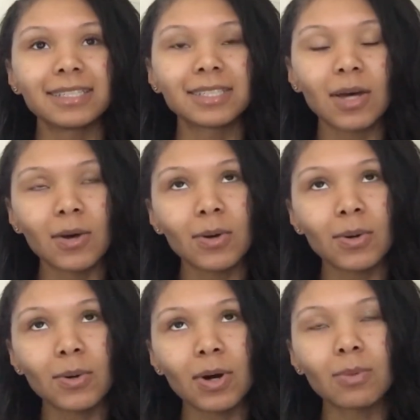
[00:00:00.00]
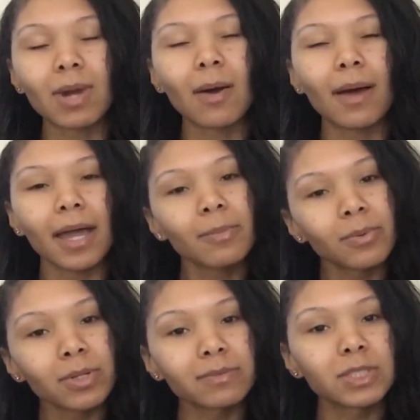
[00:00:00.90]
So around
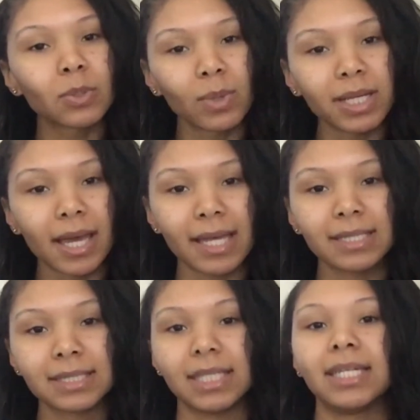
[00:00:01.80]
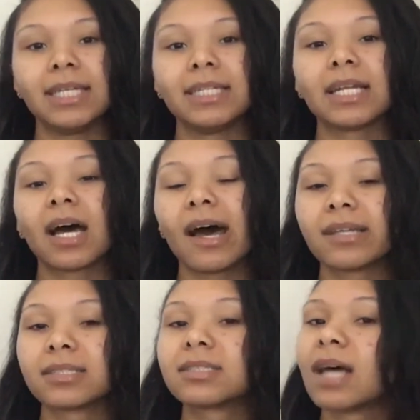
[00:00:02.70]
April of 2018, I
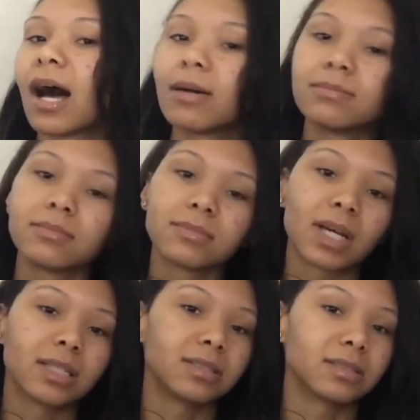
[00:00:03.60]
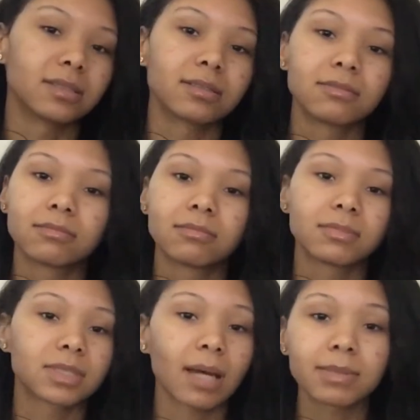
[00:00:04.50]
stopped. I just
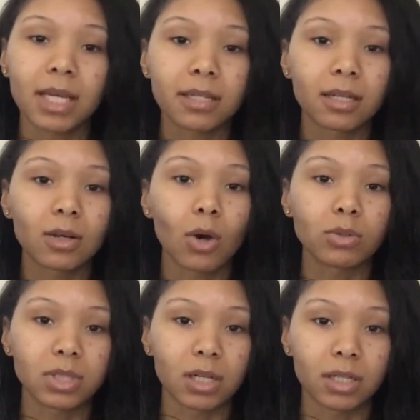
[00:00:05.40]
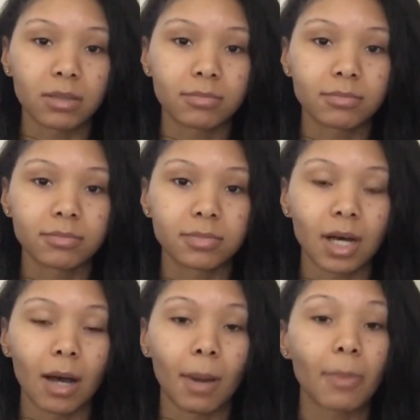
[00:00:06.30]
stopped taking it cold turkey.
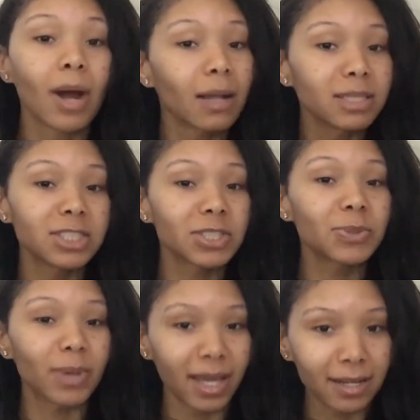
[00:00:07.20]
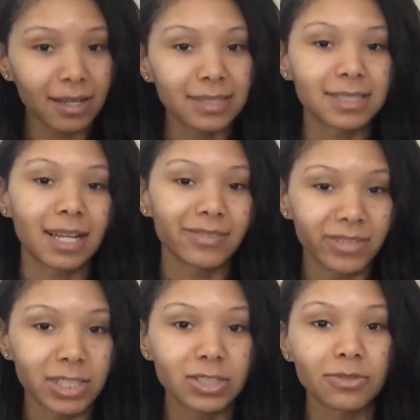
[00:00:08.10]
I probably should have waited until I
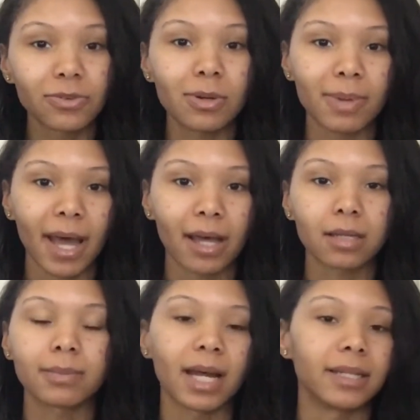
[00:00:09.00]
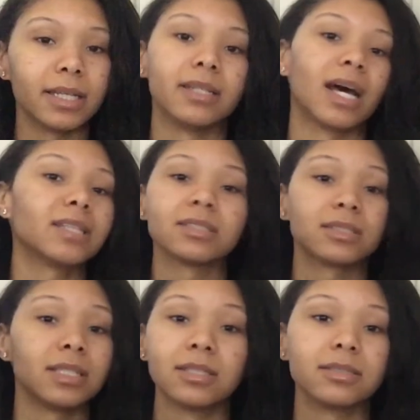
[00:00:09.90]
finished the full pack, but I didn't. I just
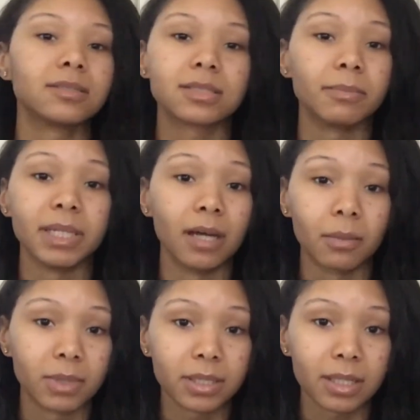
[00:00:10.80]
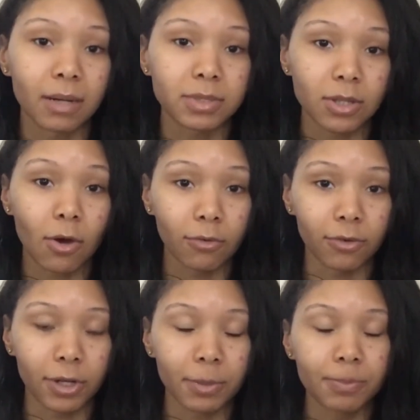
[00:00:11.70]
needed to be done with it. I was
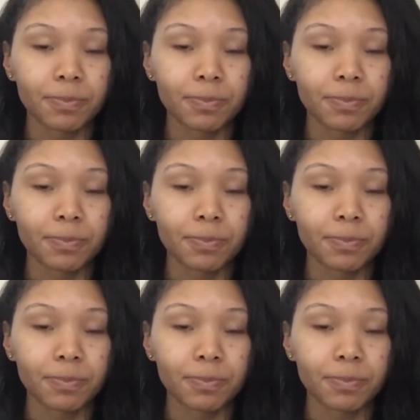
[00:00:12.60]
over it.